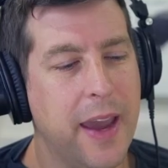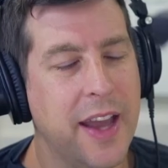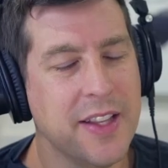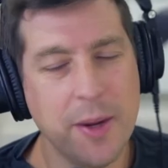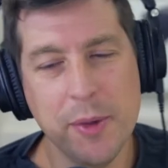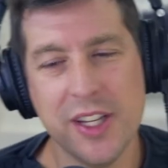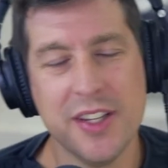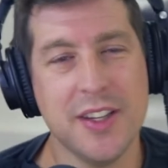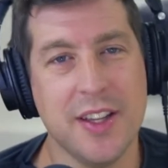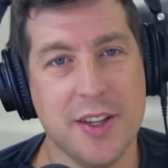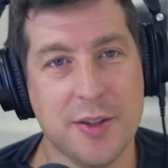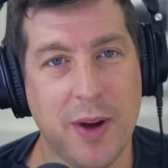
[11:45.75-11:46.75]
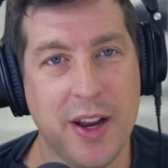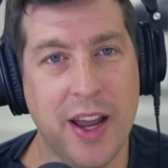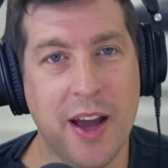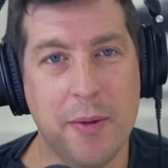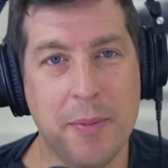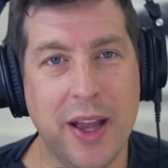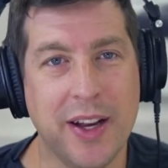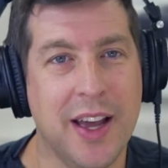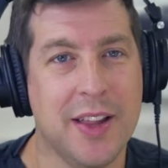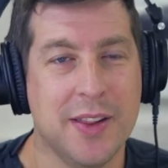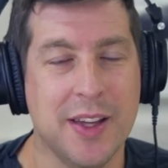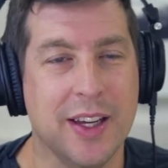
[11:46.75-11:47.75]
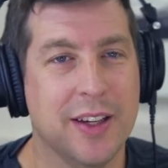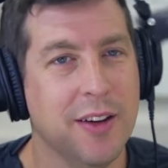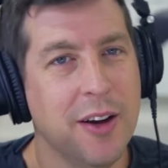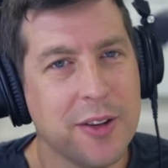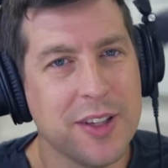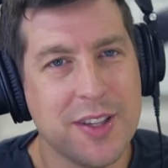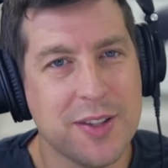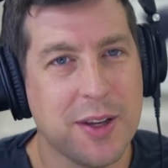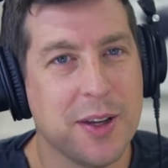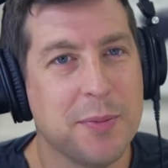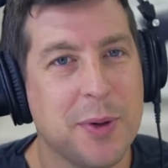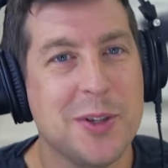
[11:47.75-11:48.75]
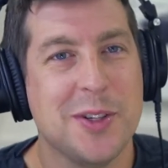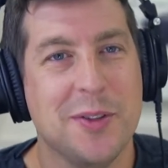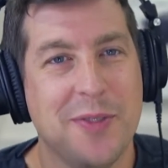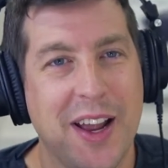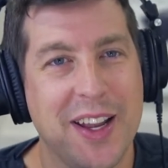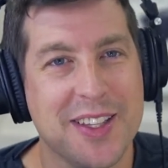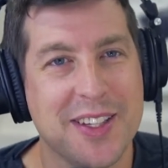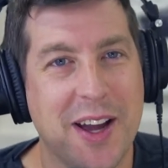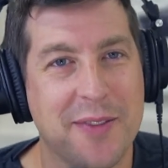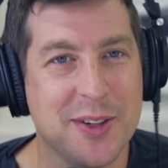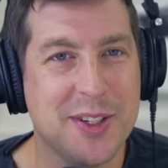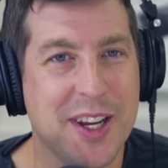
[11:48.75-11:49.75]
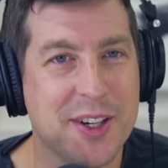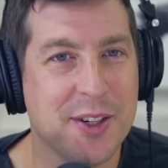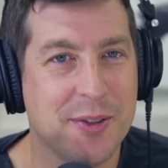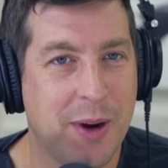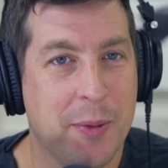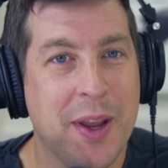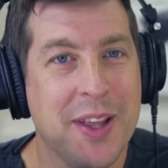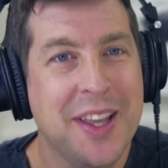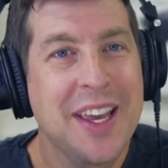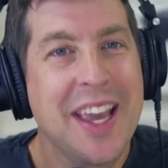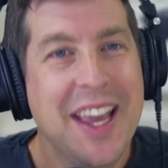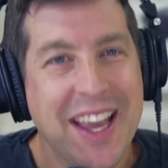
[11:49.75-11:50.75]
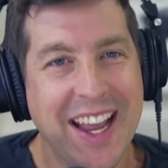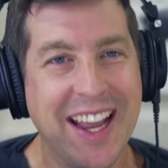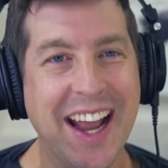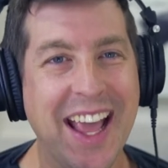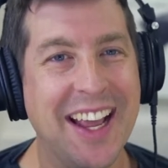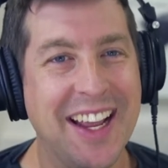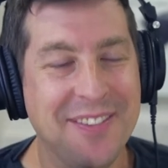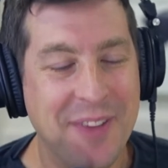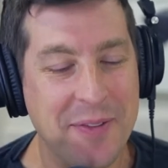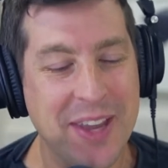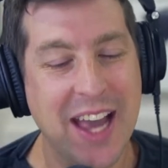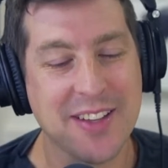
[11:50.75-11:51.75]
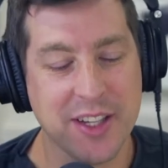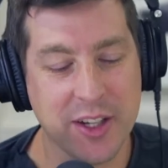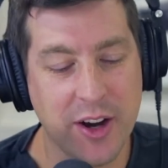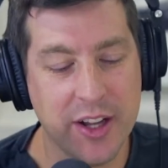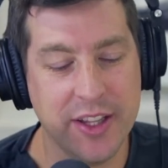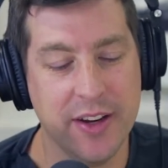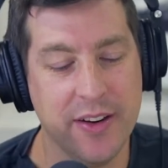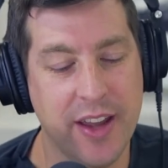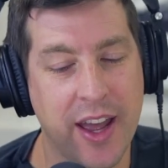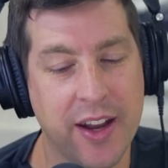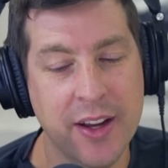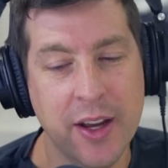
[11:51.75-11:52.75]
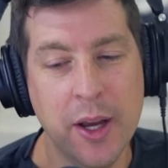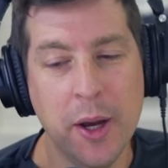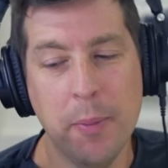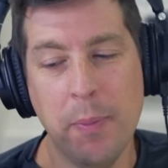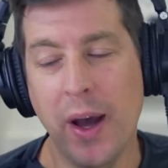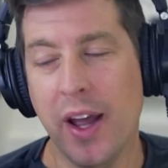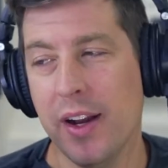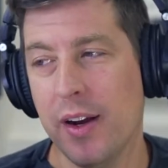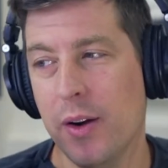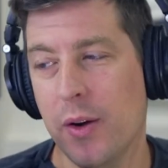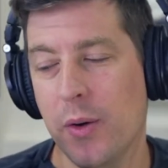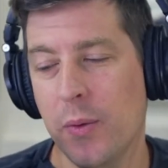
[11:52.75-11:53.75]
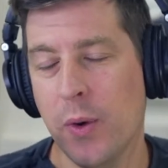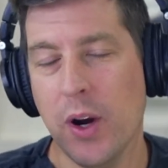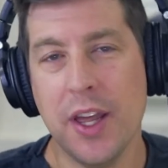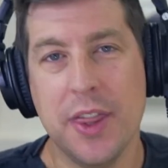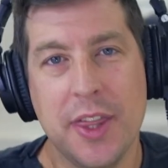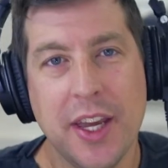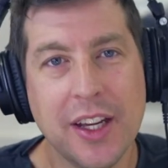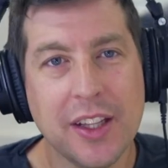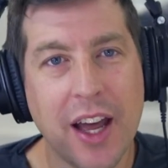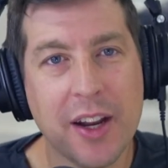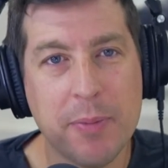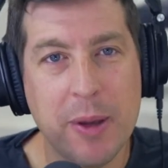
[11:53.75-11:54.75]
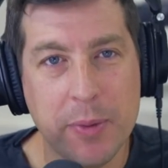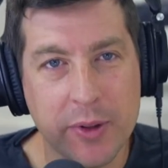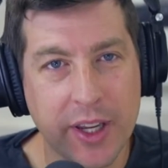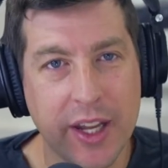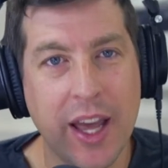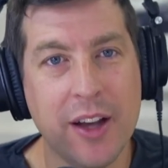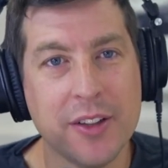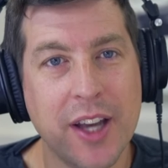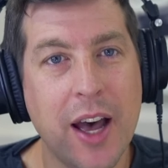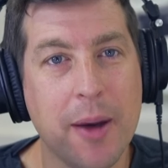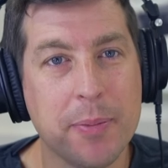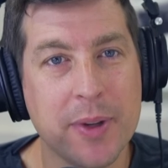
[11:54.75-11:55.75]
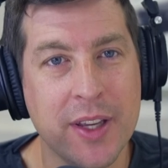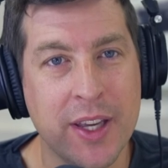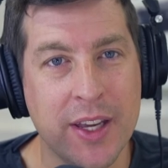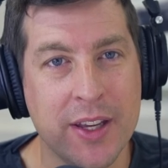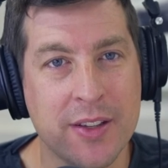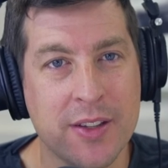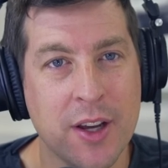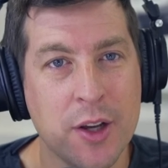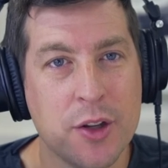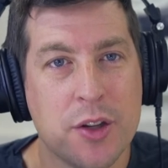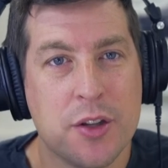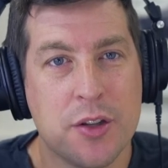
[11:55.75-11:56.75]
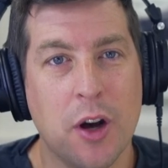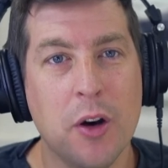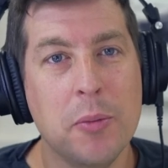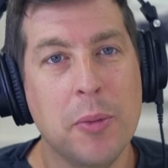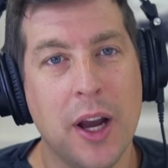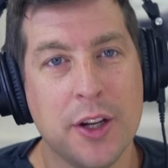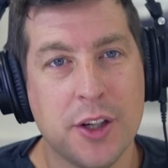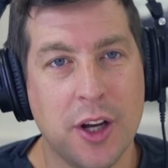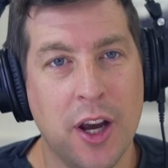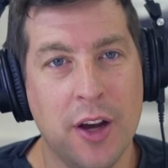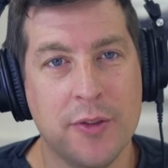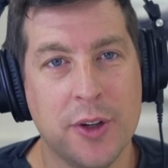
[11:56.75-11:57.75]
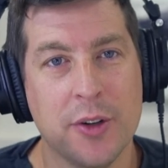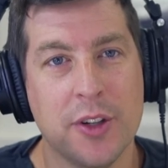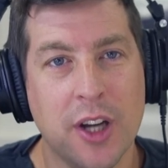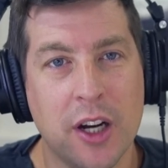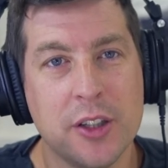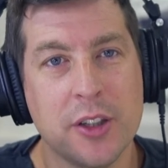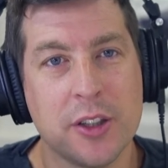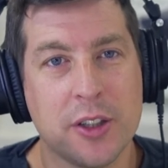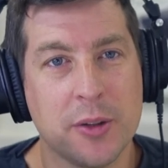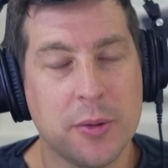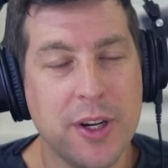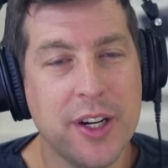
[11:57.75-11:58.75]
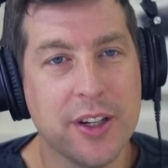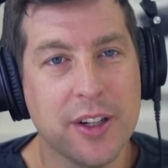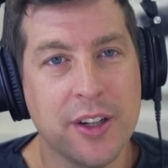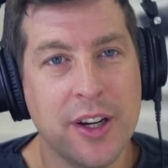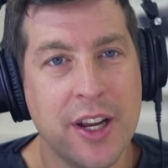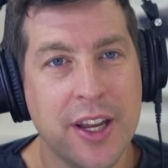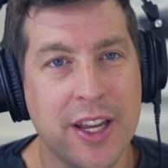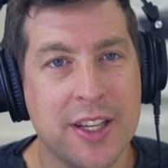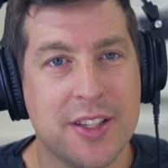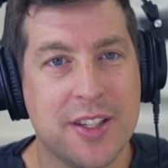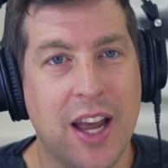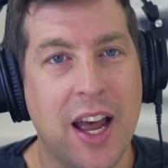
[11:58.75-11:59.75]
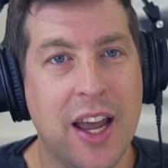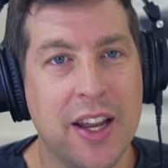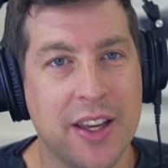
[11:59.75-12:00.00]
And someone listening to this right now might not think, oh, this is a personal finance conversation, right? We, it, it, it maybe hasn't gone there yet, but where I think a lot of people get held up is so much of your younger career is tied